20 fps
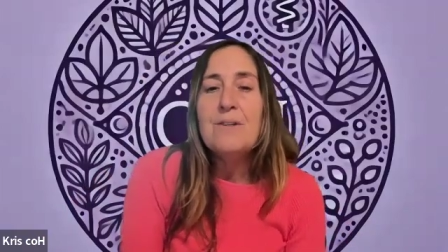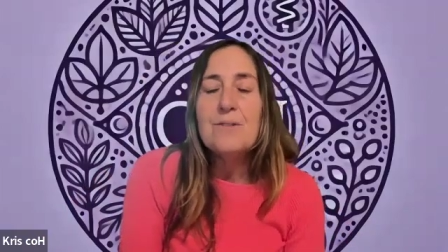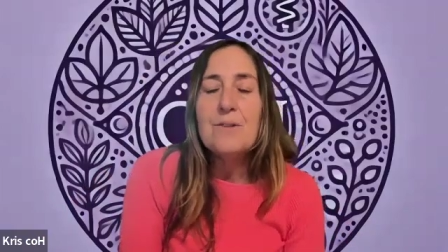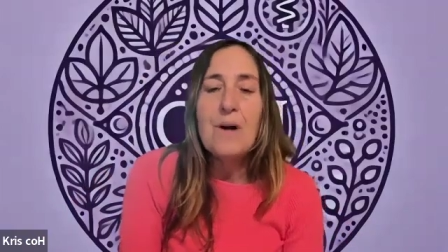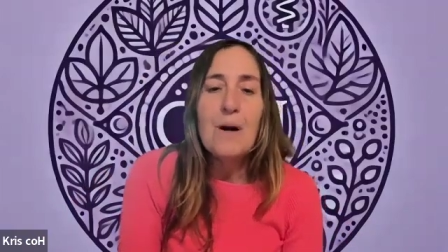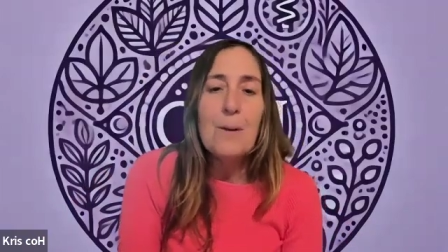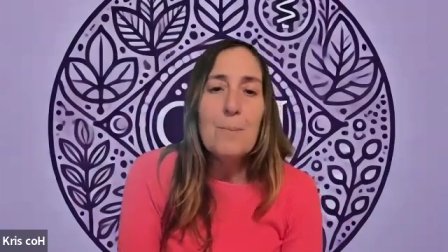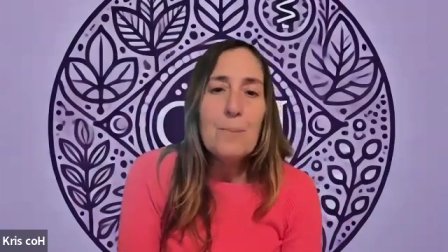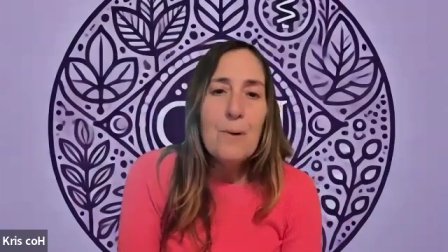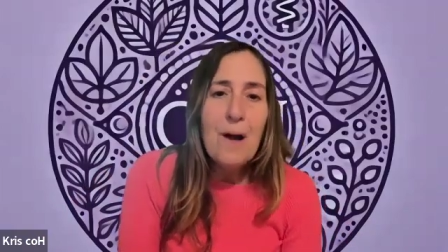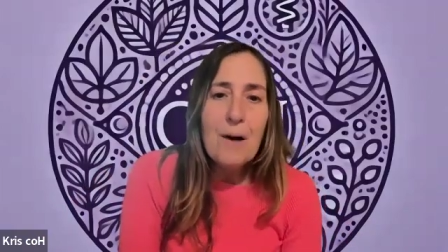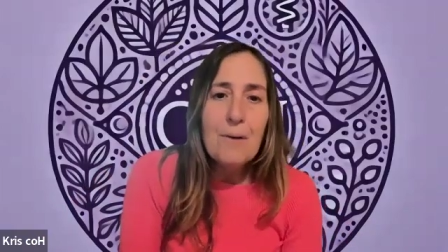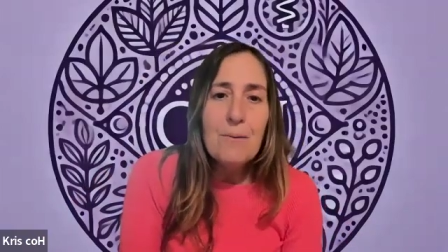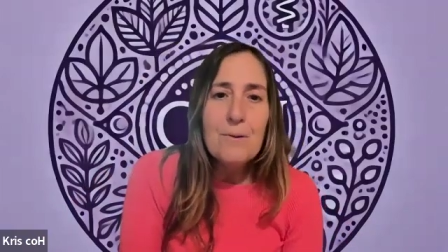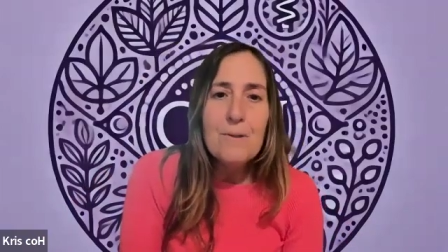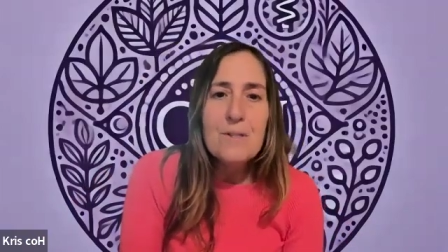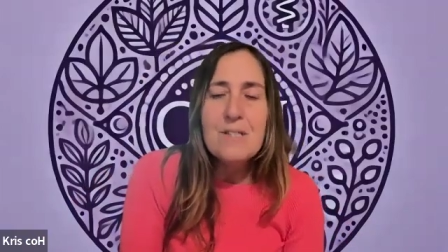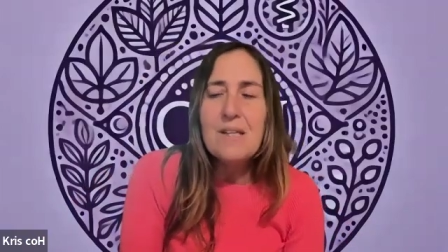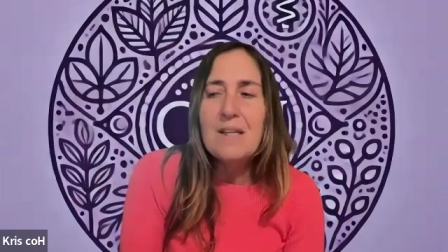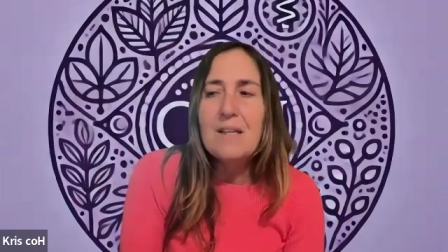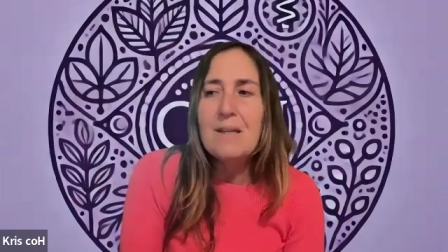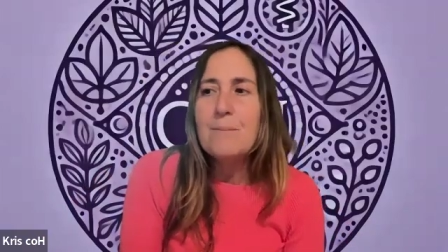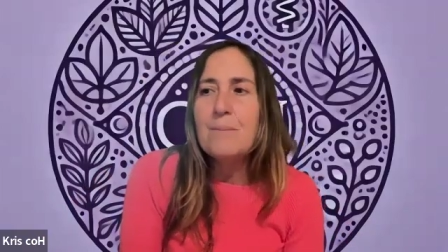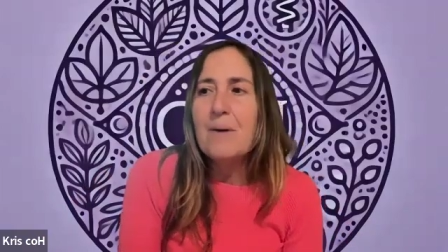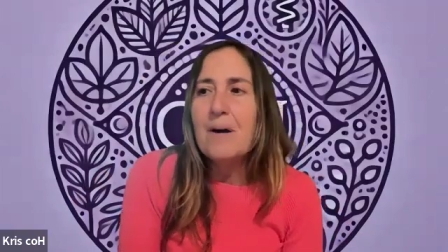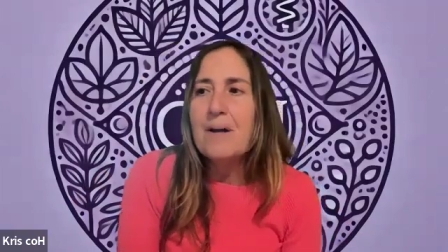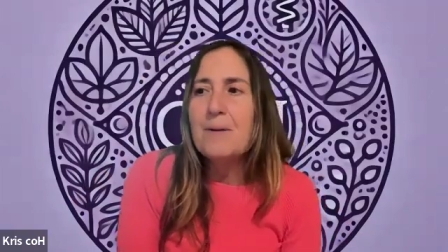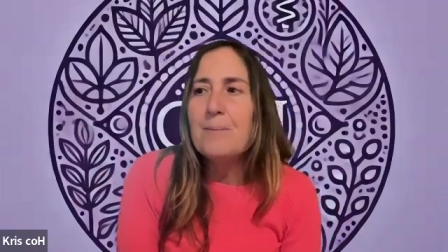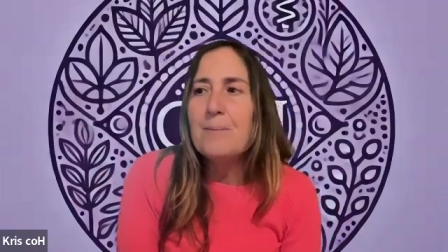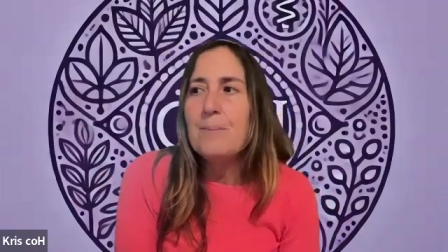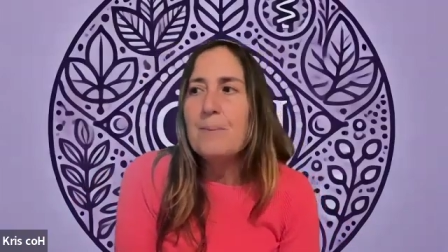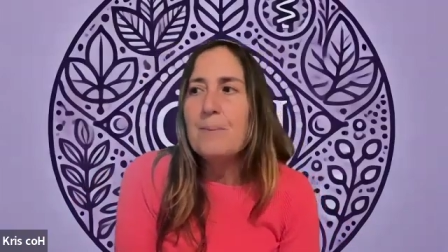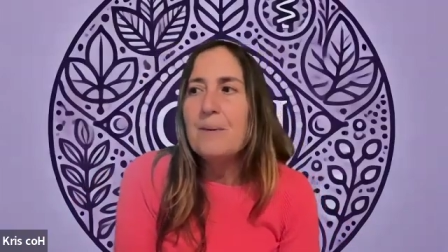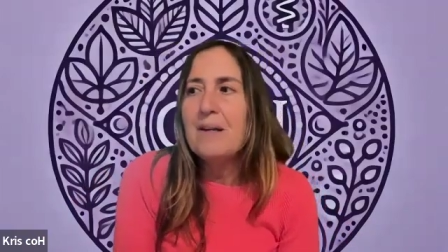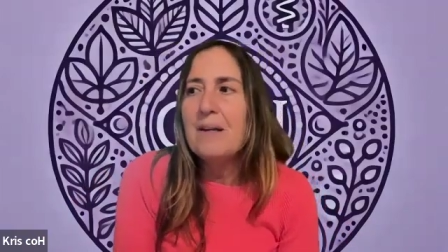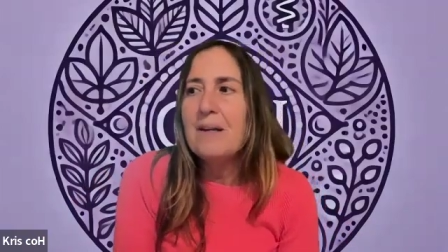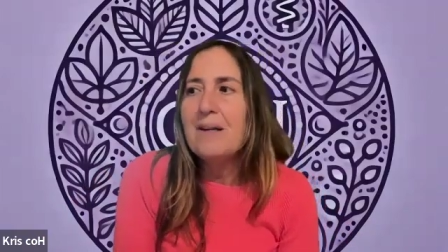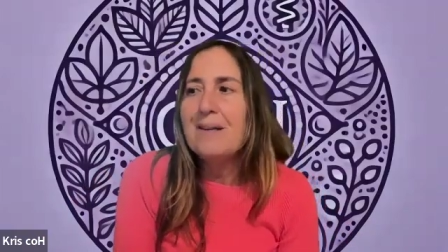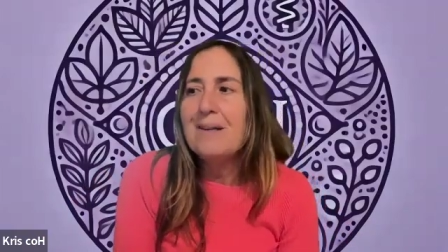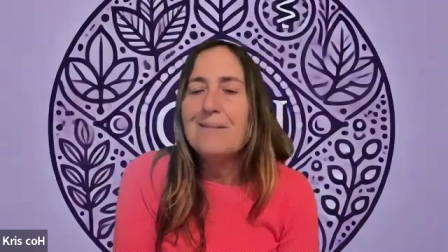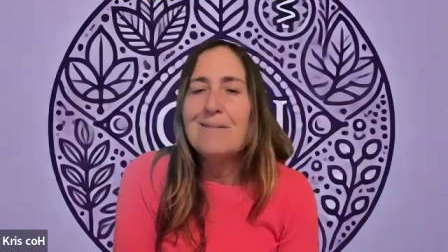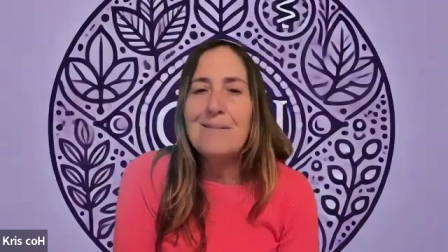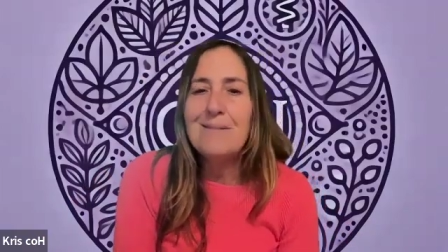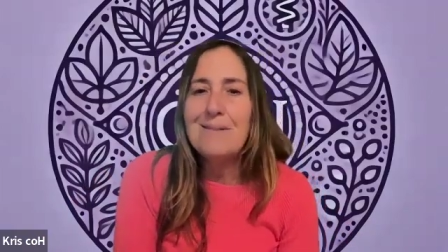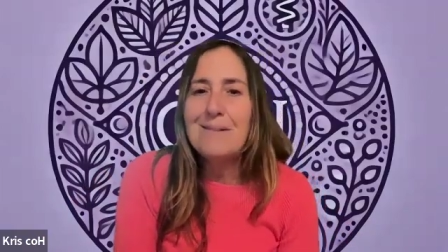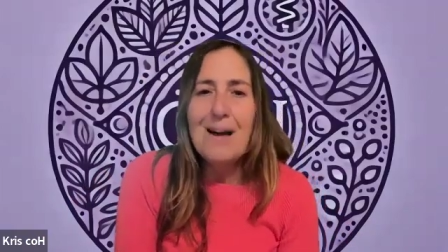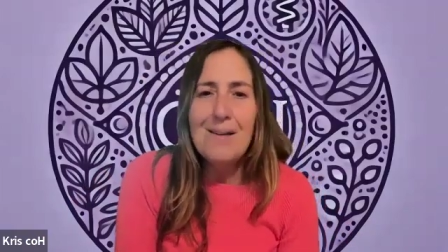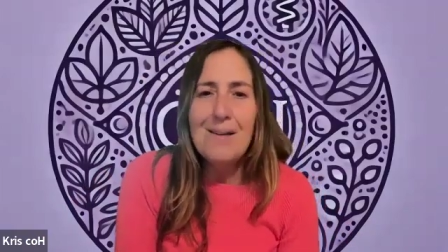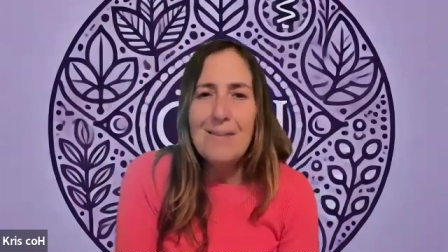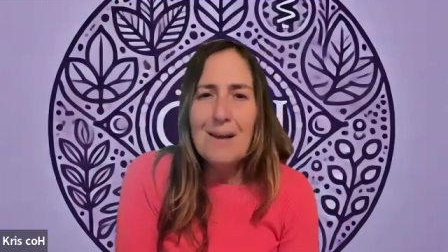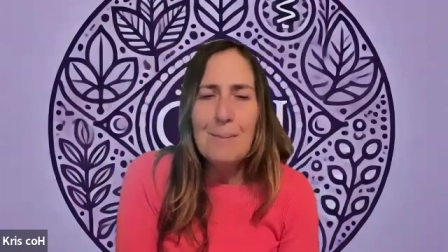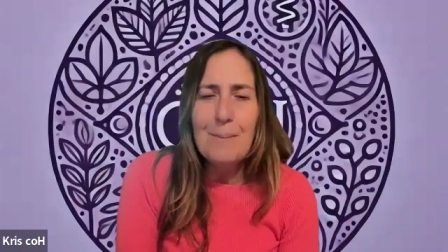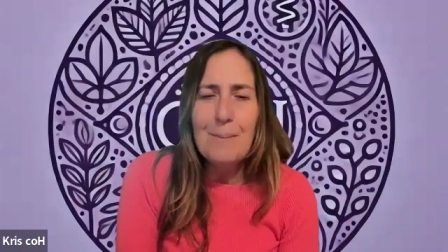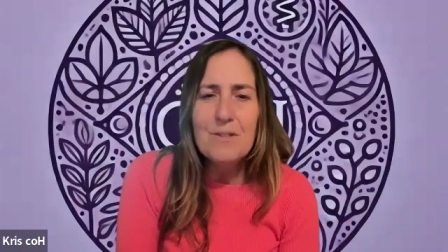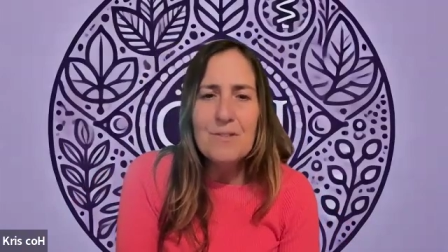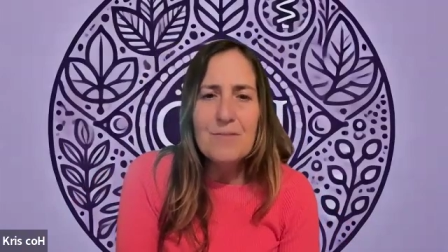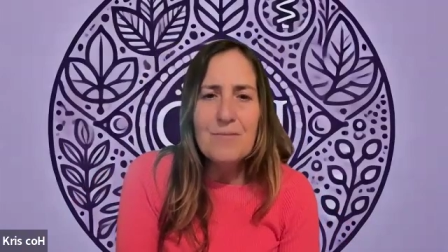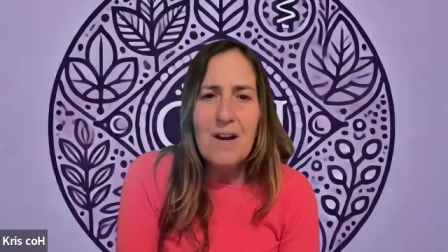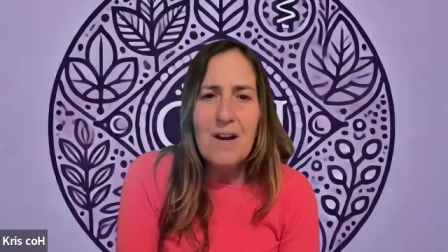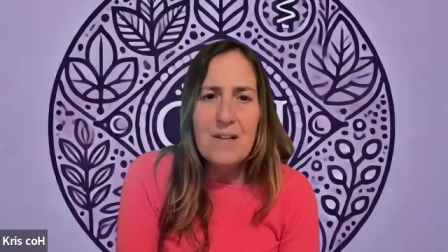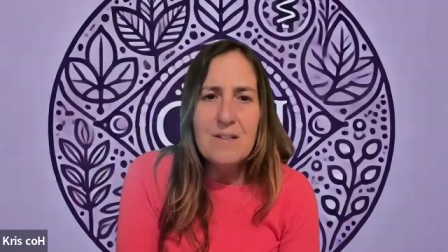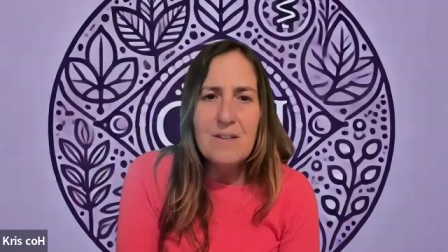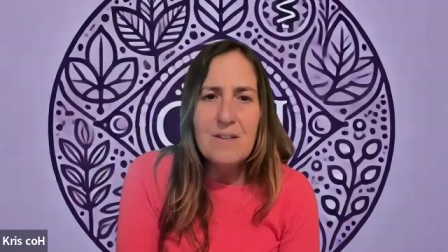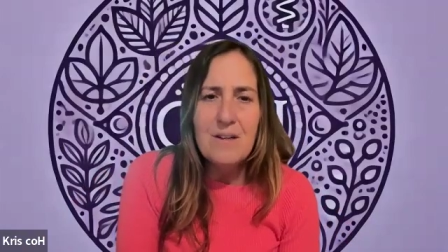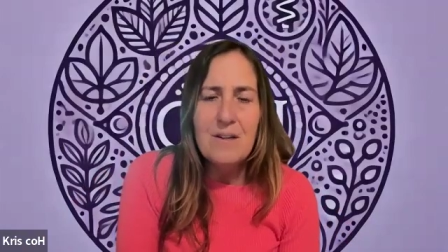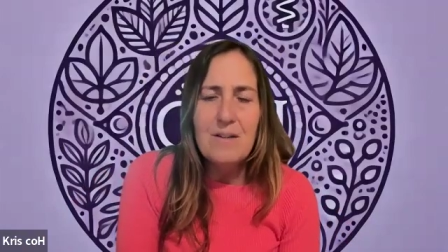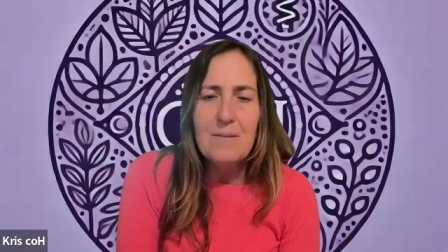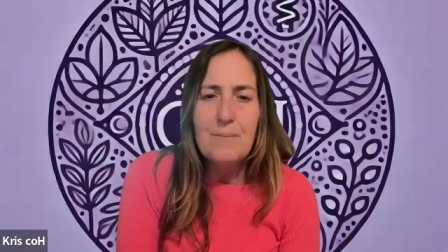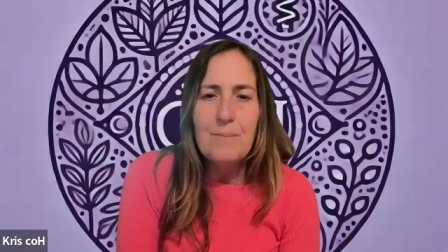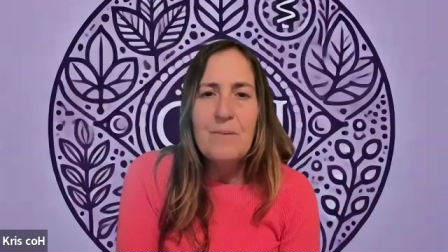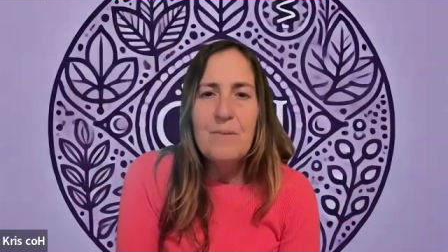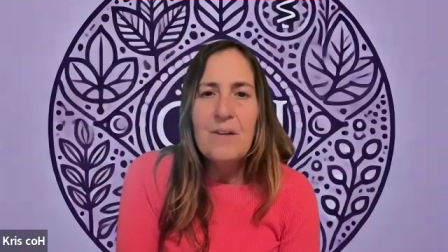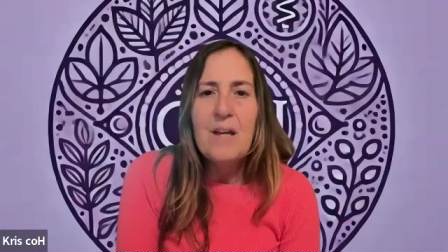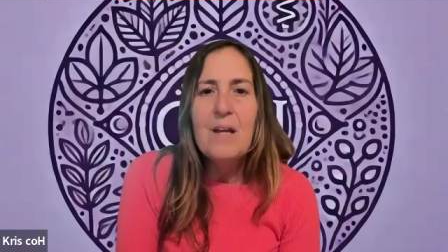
So our Prakriti might be not that much Vata,